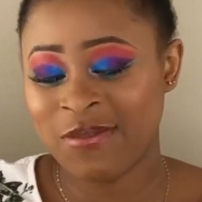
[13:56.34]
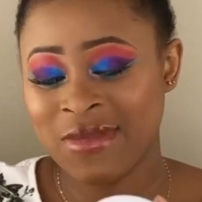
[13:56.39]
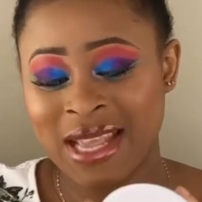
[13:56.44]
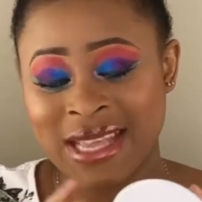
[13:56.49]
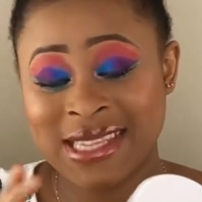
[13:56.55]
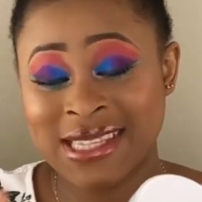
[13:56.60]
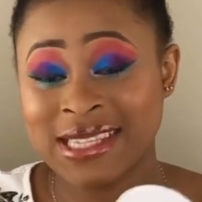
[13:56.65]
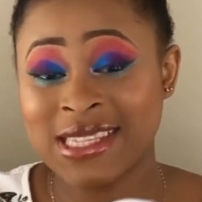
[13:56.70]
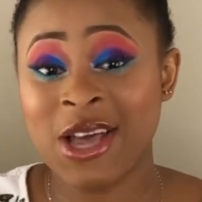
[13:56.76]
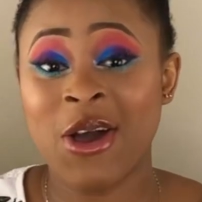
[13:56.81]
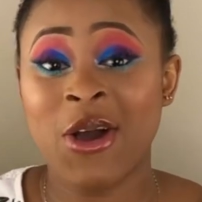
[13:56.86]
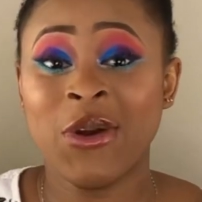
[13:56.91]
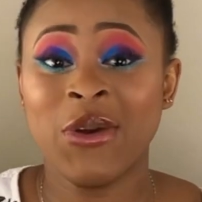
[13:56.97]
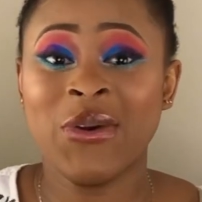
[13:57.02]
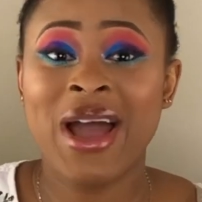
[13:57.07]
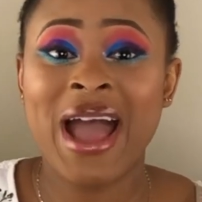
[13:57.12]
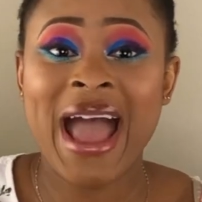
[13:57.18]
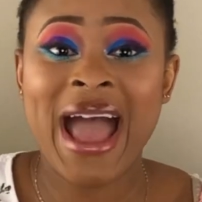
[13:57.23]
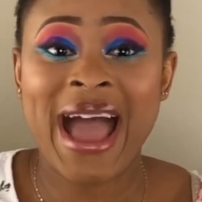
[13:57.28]
So
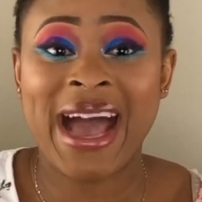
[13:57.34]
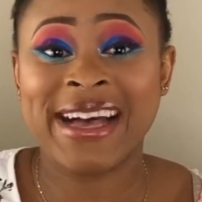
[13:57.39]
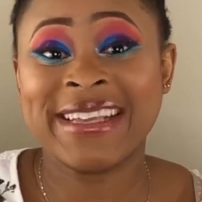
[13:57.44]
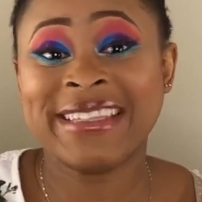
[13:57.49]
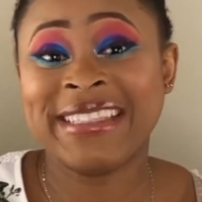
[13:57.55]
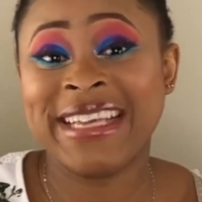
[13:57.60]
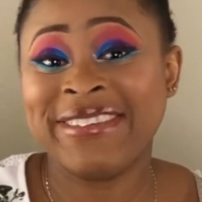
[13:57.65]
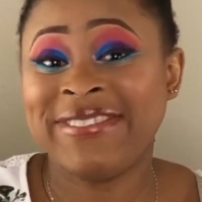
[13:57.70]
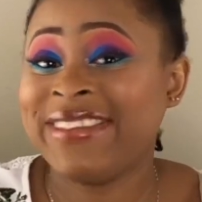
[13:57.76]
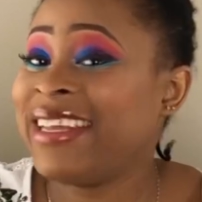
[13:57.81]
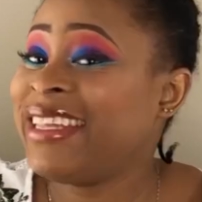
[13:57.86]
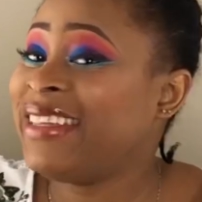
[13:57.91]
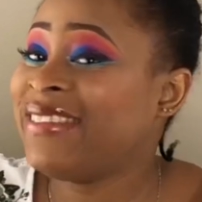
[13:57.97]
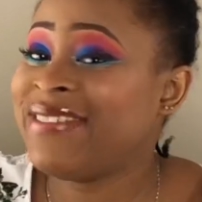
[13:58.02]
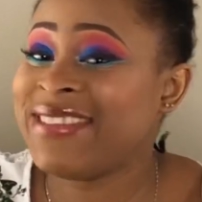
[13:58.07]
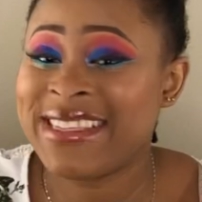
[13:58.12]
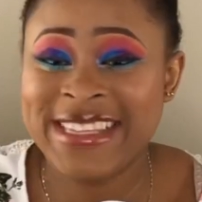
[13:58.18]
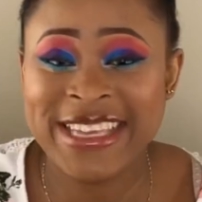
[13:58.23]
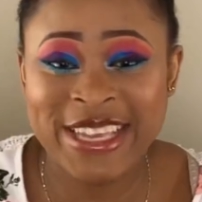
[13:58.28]
I'll definitely
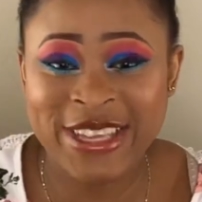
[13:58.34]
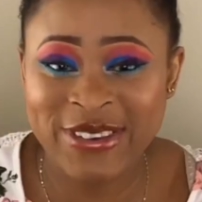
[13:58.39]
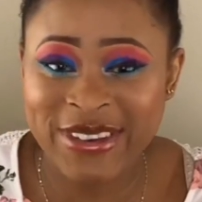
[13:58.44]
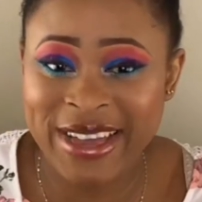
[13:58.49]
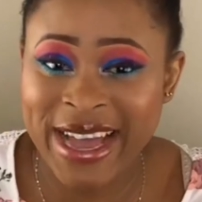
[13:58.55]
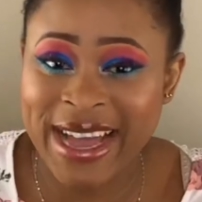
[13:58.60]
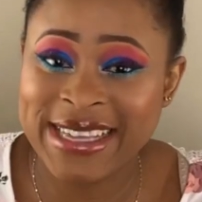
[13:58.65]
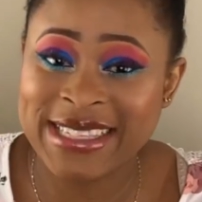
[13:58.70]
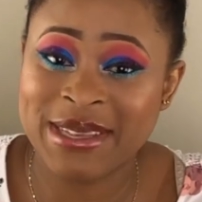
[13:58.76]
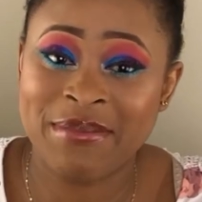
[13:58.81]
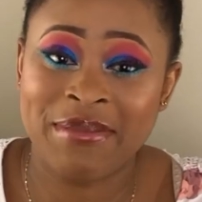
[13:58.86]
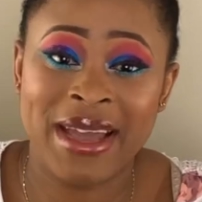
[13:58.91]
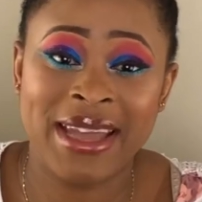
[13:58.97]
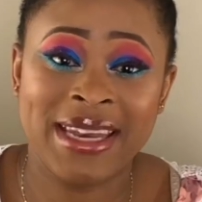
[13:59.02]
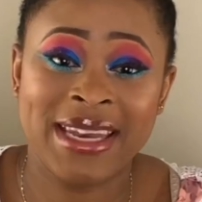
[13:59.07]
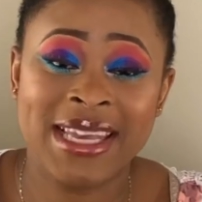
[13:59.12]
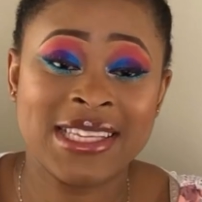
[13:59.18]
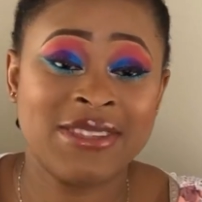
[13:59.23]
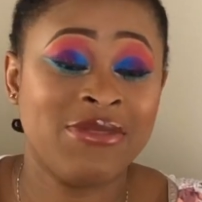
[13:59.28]
be seeing you guys in my
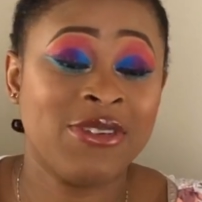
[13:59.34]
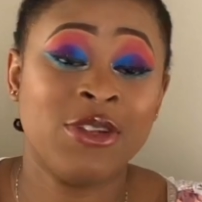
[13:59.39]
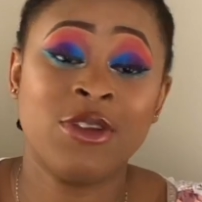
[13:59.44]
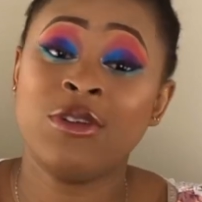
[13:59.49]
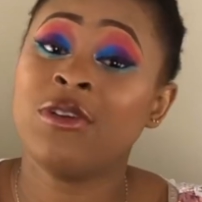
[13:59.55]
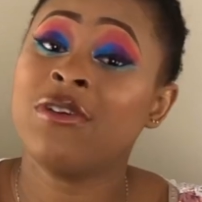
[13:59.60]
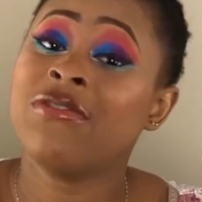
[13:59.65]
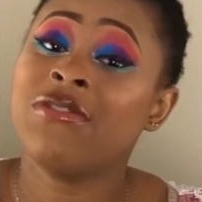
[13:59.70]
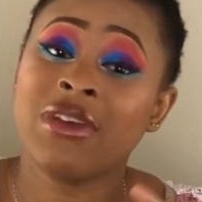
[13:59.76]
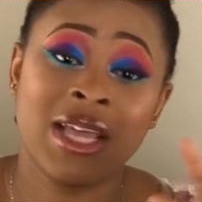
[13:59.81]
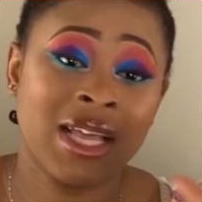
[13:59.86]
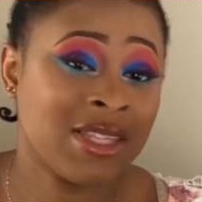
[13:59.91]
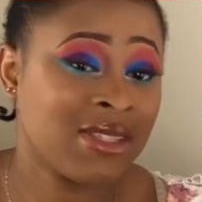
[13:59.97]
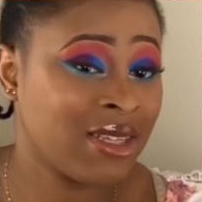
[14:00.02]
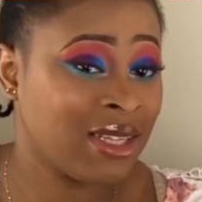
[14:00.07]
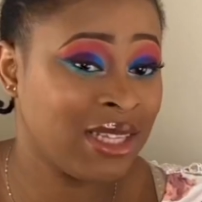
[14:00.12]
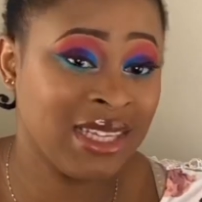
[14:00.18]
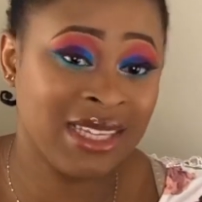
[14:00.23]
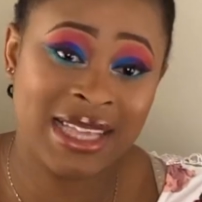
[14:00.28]
next video. Don't forget to
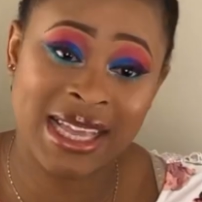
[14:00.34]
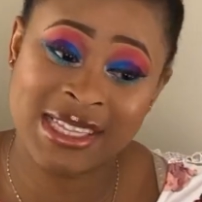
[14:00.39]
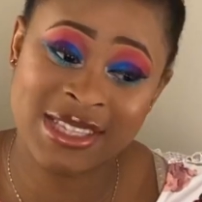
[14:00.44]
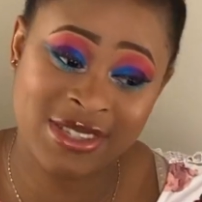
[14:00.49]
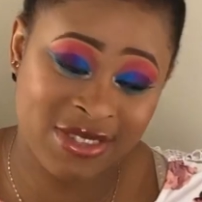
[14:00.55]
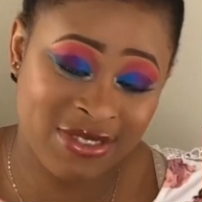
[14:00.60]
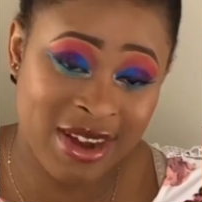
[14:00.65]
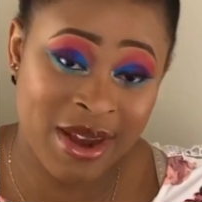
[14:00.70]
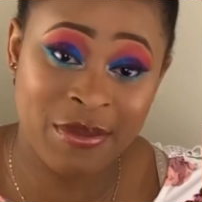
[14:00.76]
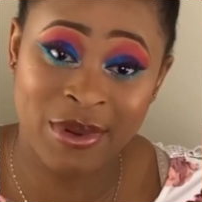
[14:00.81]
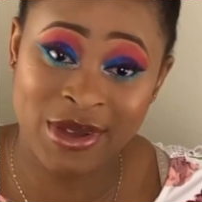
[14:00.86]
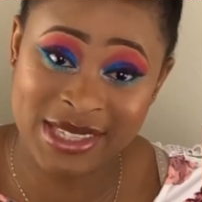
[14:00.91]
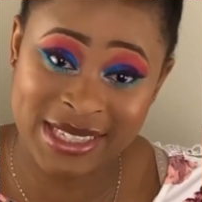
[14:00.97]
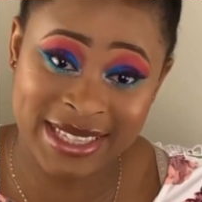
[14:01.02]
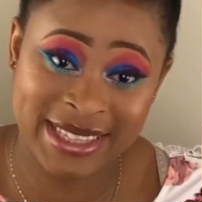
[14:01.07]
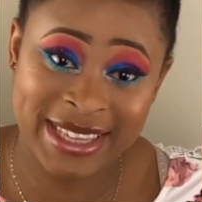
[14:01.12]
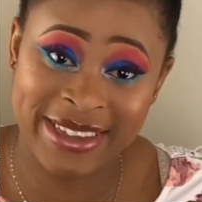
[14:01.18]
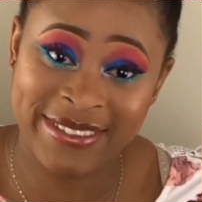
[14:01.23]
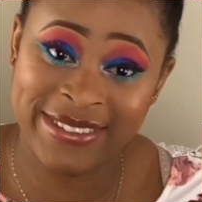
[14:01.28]
click that subscribe button
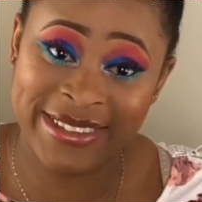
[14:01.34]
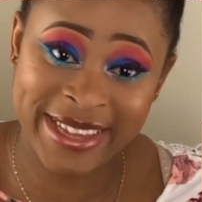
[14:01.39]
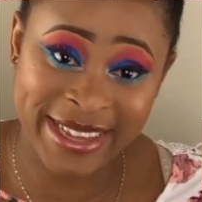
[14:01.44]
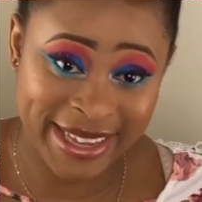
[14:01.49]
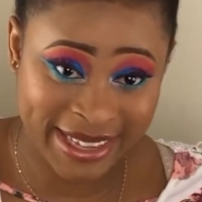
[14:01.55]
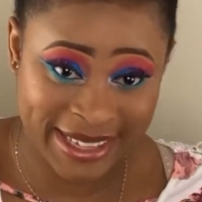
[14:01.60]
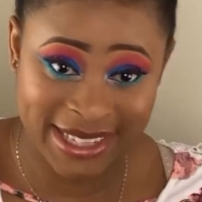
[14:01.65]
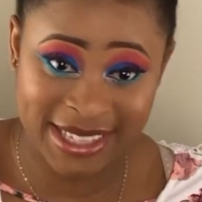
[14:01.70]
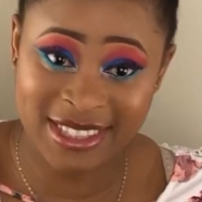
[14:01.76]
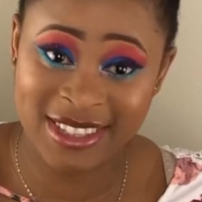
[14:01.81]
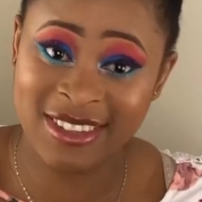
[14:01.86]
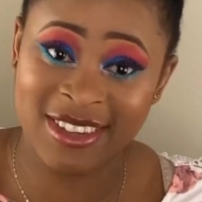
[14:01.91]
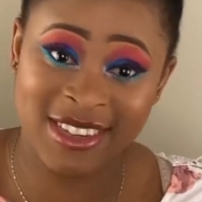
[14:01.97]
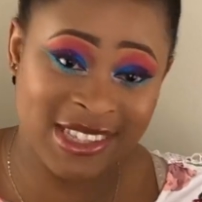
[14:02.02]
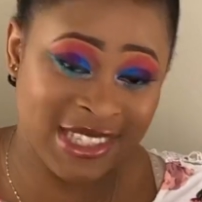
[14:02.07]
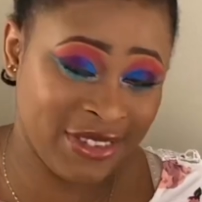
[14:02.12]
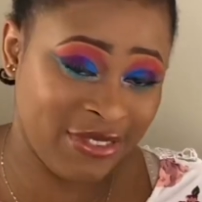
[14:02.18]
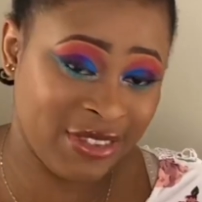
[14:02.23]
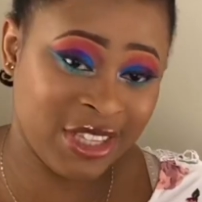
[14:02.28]
down there and click the
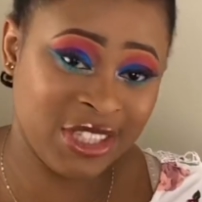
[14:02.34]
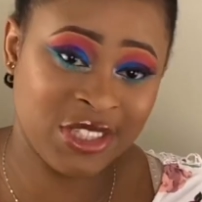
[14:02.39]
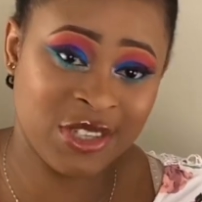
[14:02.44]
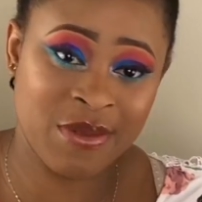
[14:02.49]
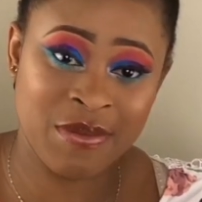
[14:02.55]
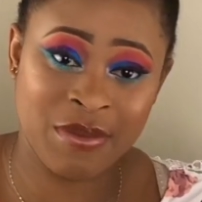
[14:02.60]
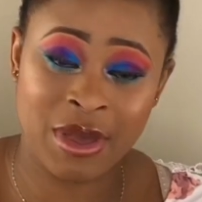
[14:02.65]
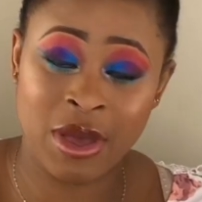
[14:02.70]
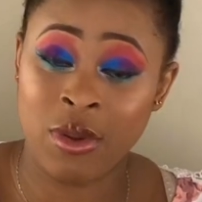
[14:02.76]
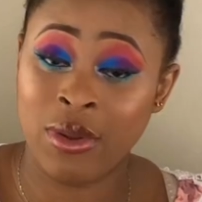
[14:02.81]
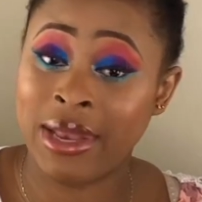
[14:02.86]
notification bell.